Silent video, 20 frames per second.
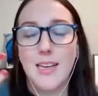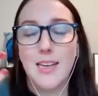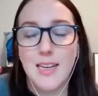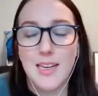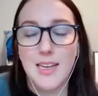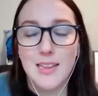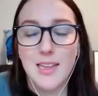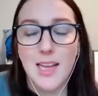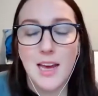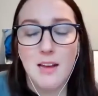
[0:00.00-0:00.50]

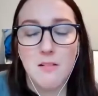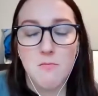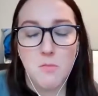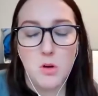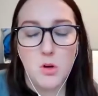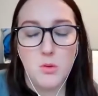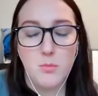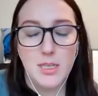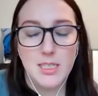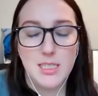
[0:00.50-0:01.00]
in that
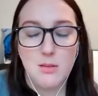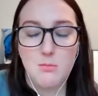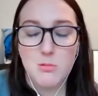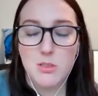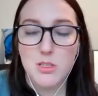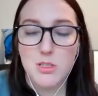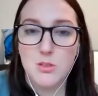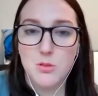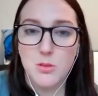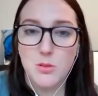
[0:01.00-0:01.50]
moment, I
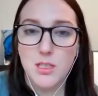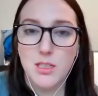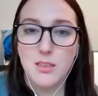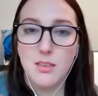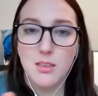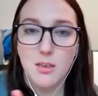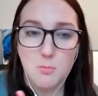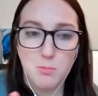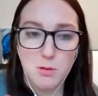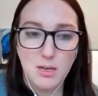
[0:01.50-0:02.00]
was
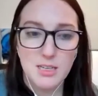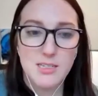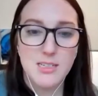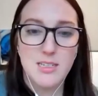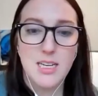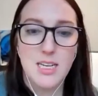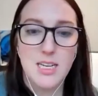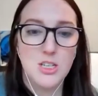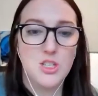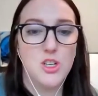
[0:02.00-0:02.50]
doing a
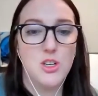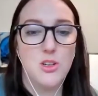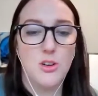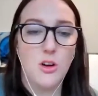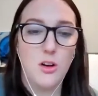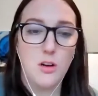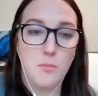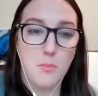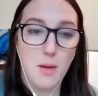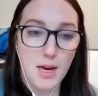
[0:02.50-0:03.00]
presentation
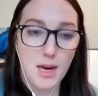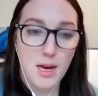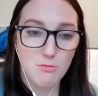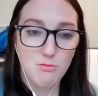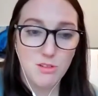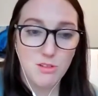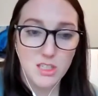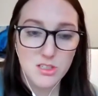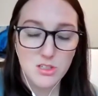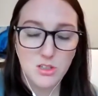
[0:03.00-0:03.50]
on my
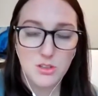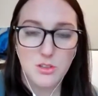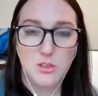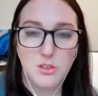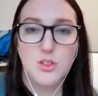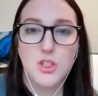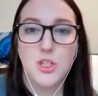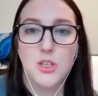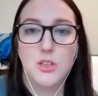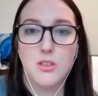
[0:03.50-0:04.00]

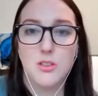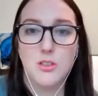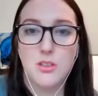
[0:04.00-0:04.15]
research